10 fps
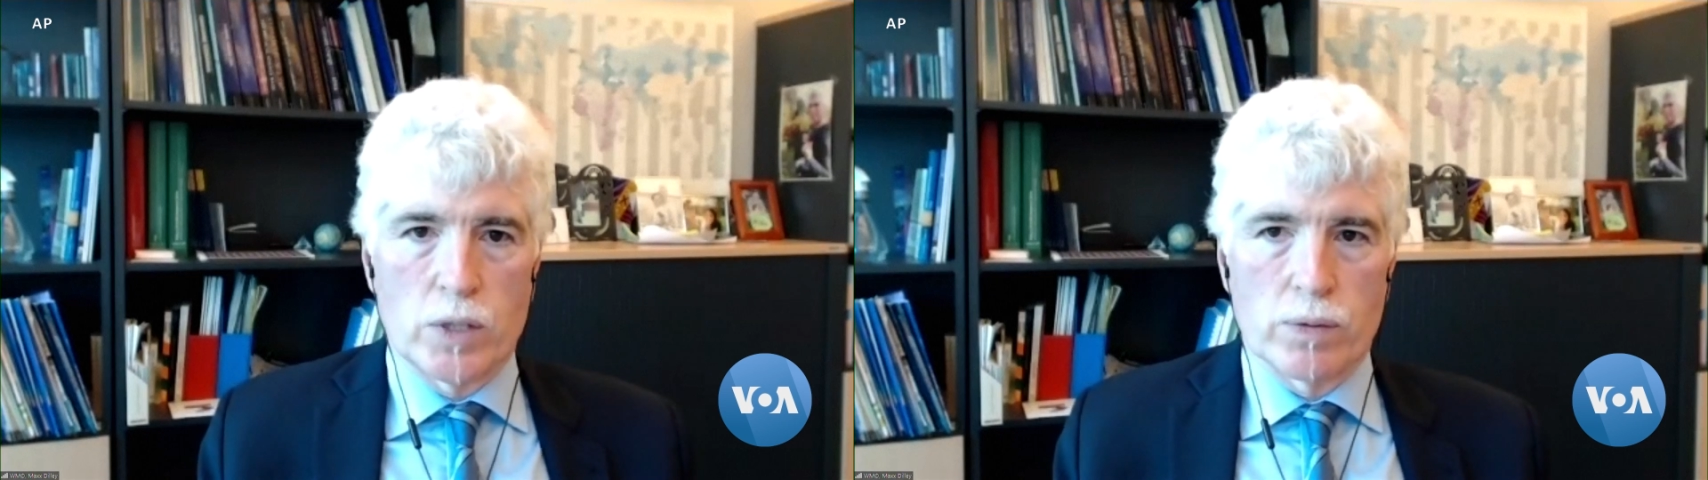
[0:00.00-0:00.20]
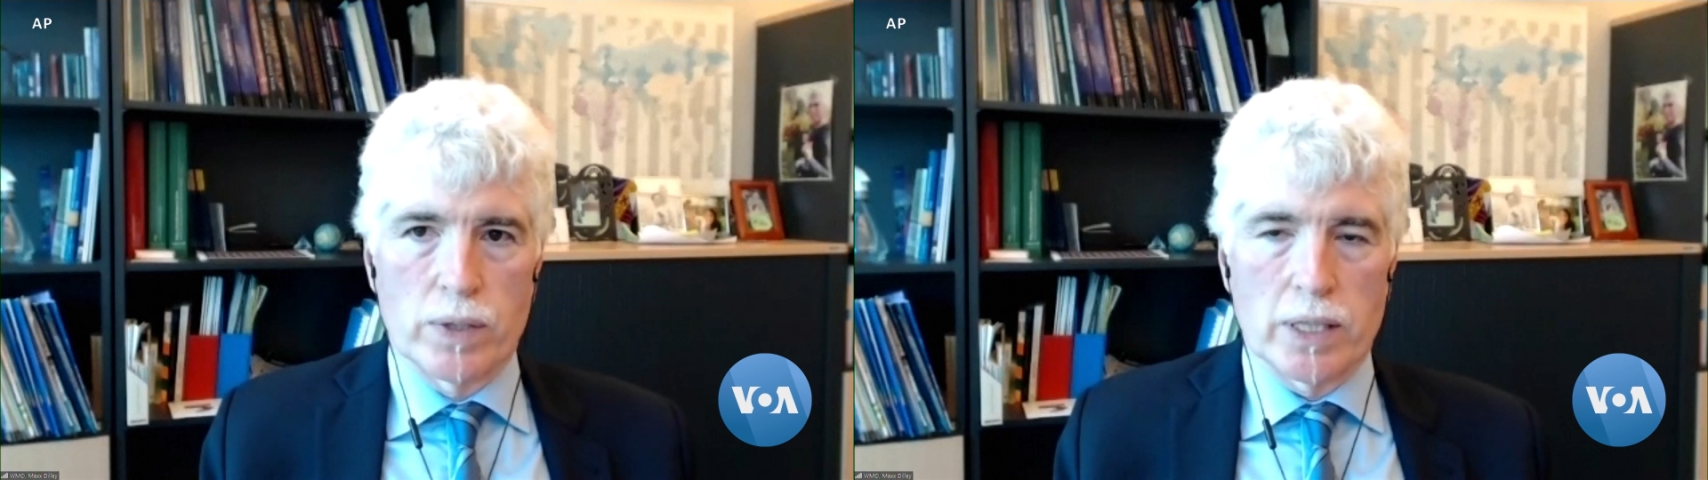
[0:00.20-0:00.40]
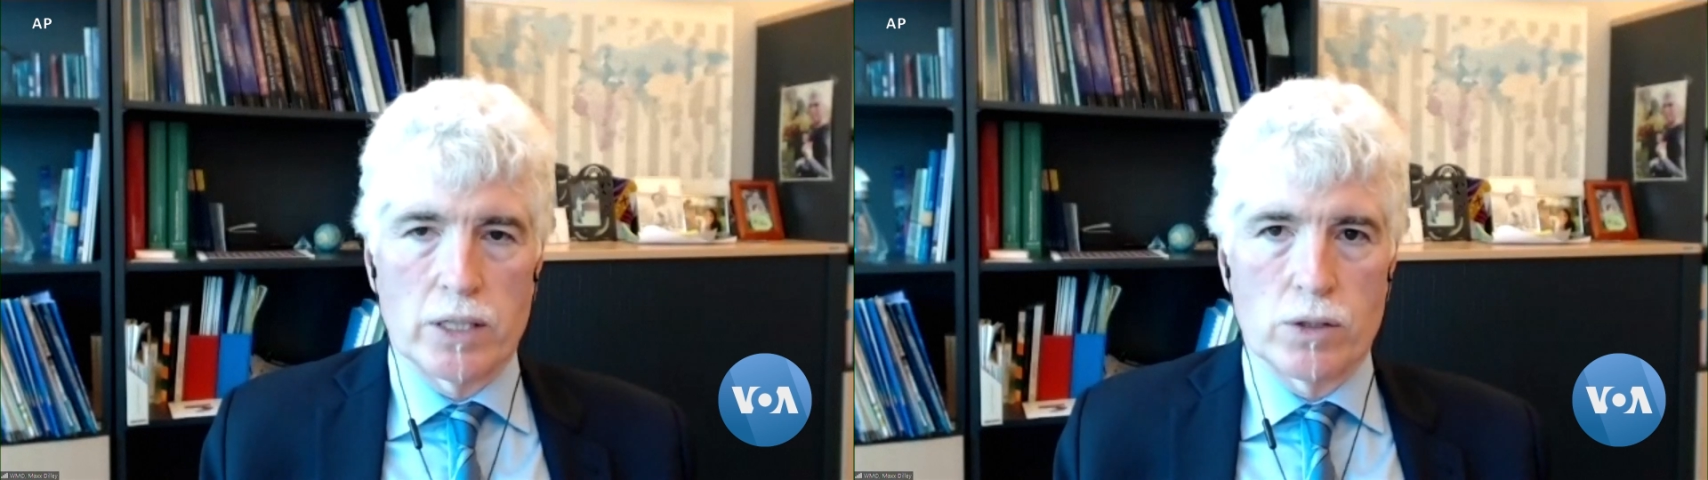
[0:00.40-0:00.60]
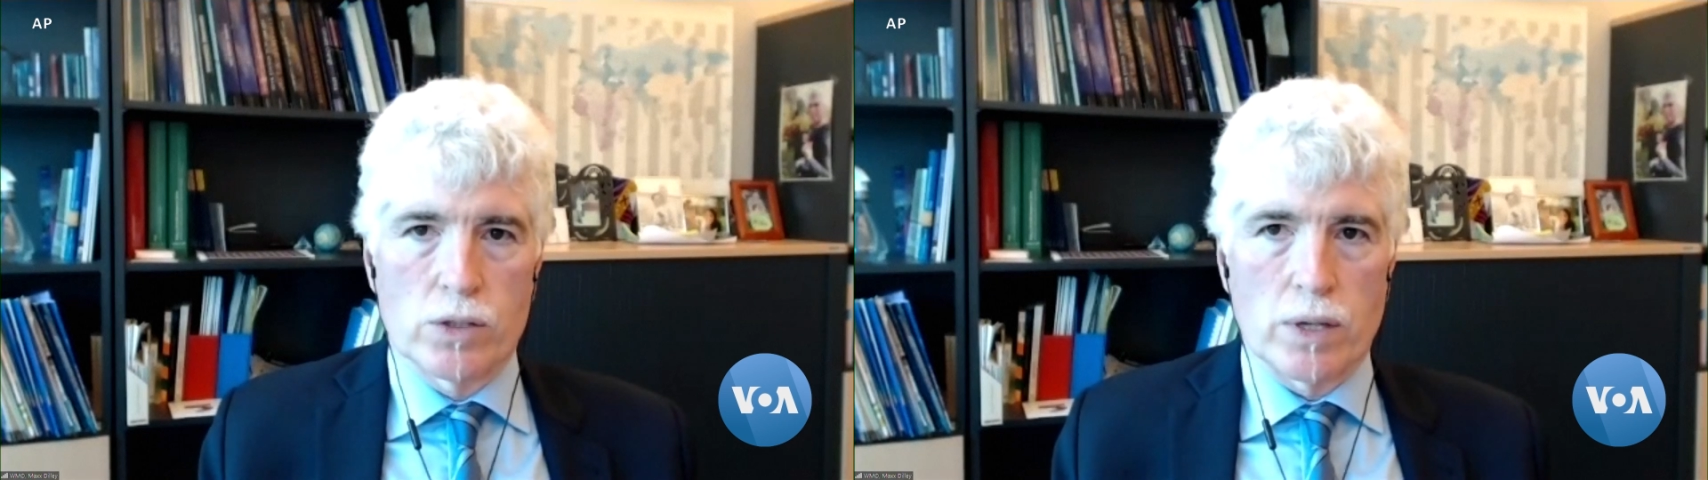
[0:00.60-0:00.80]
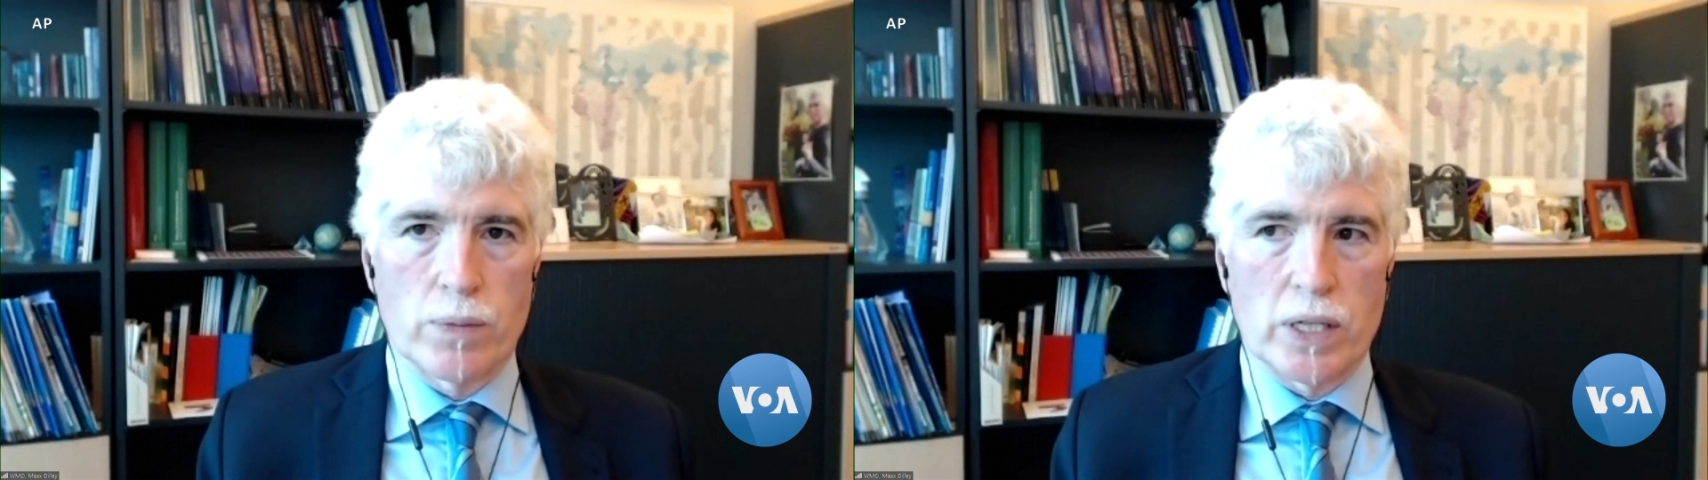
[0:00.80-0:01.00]
to really do
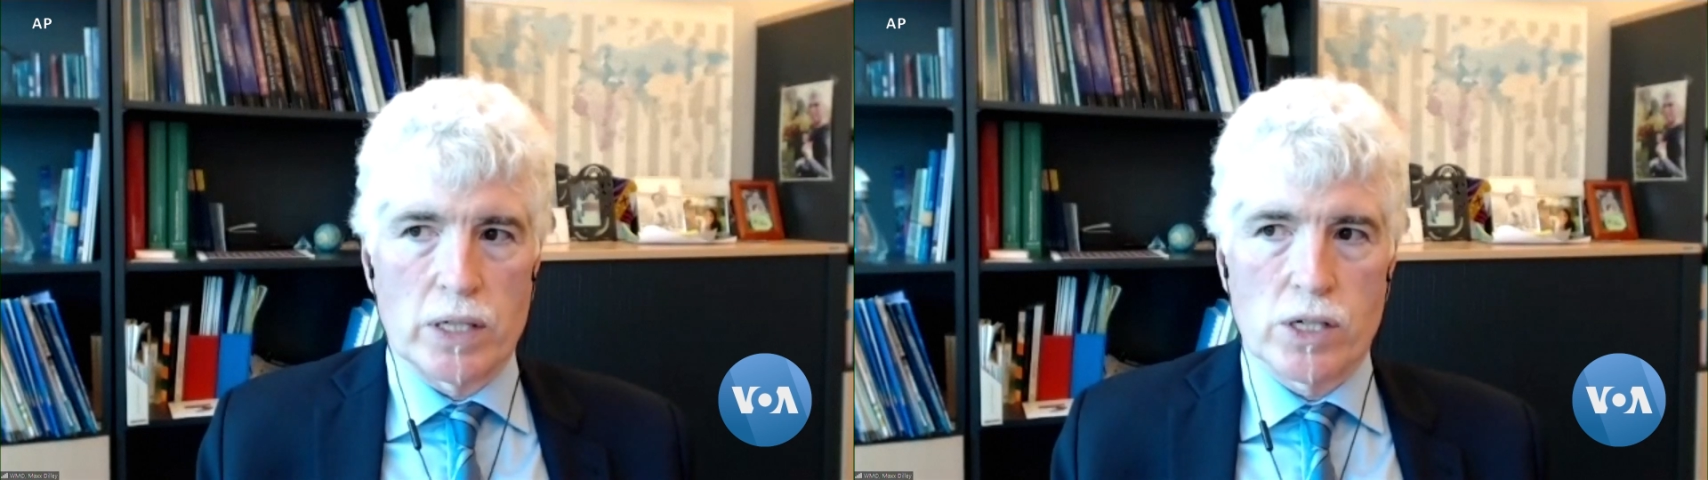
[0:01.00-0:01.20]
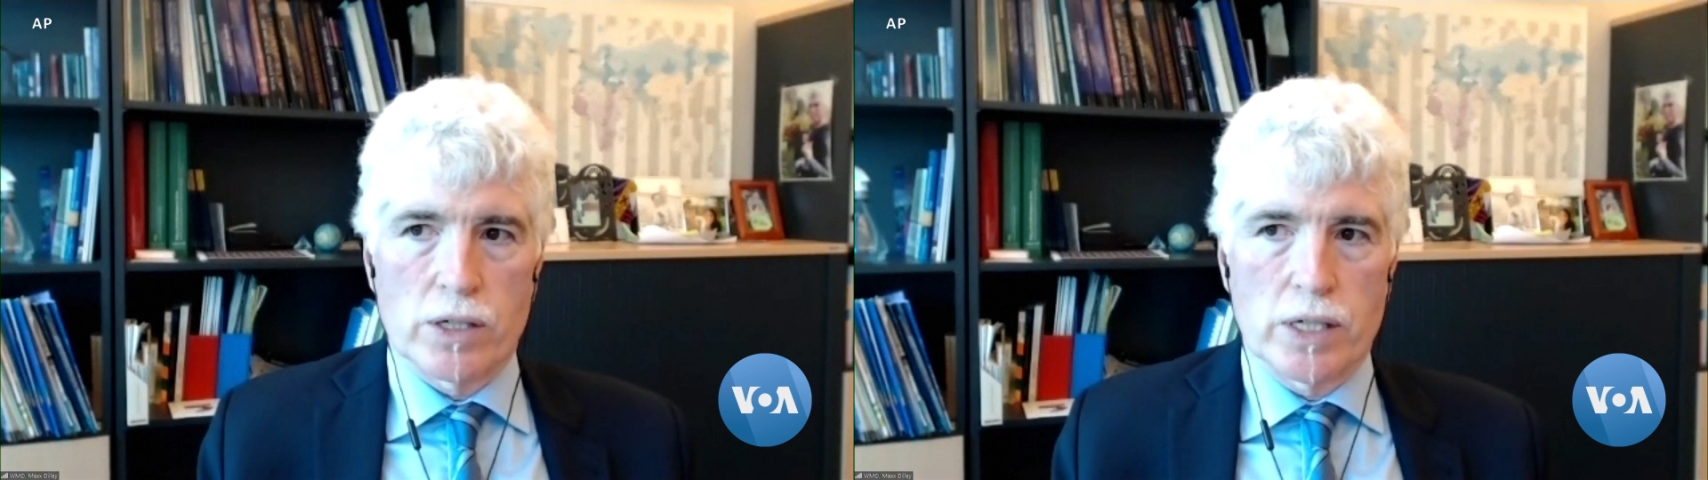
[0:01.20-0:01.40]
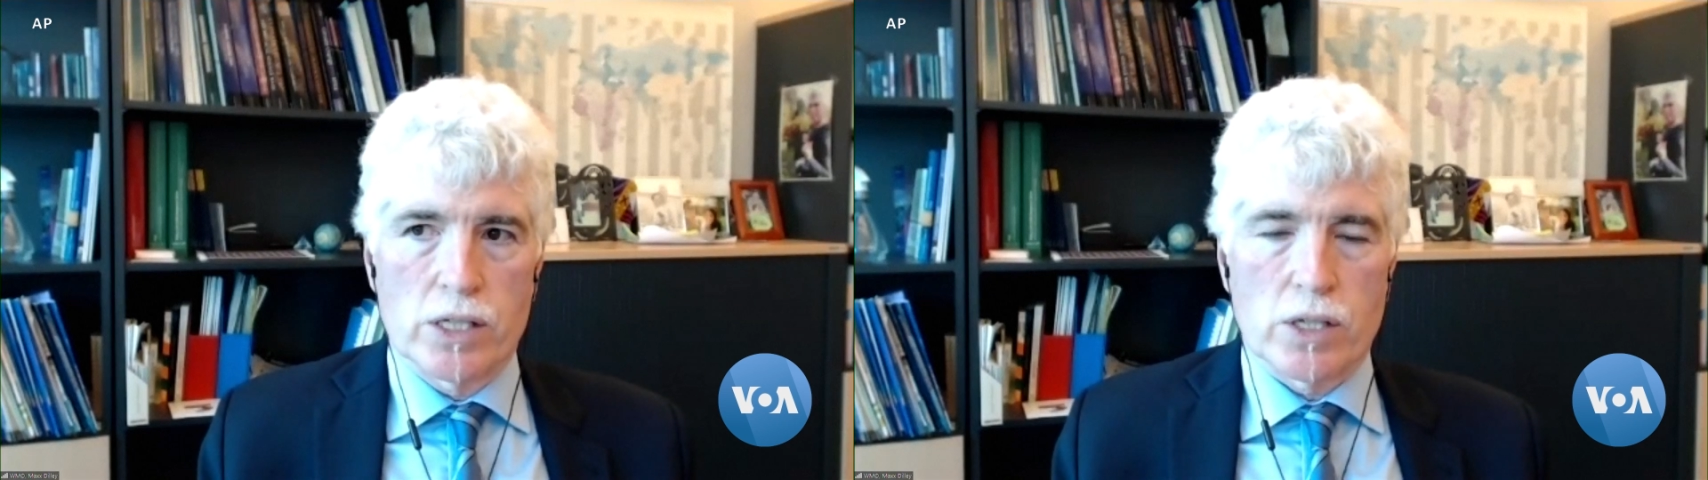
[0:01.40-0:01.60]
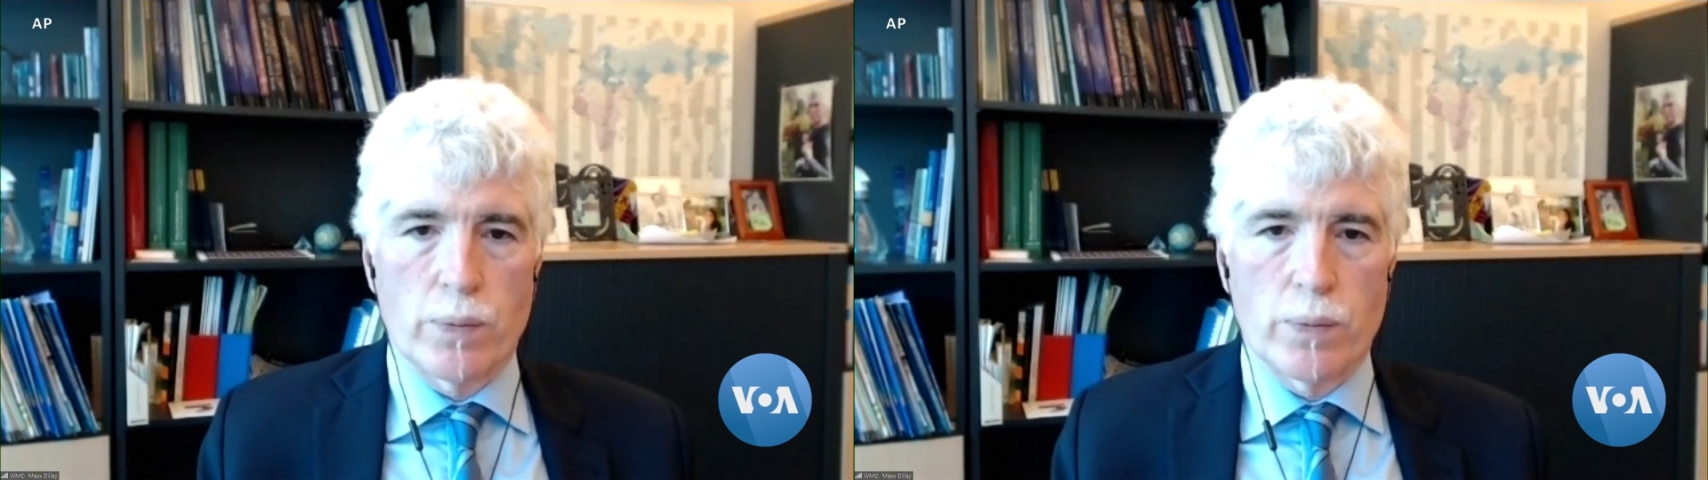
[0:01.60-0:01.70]
something serious